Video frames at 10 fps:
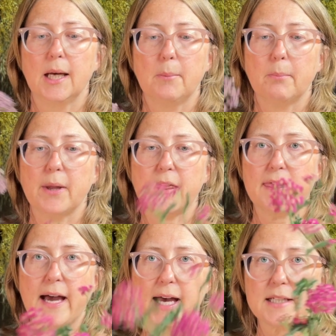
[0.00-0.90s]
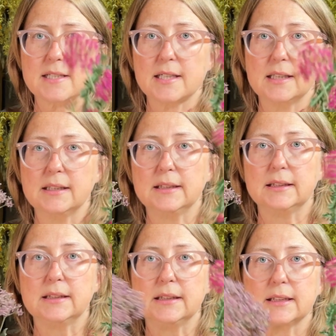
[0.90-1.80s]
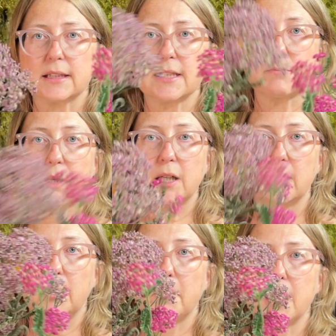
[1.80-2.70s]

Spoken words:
But that has become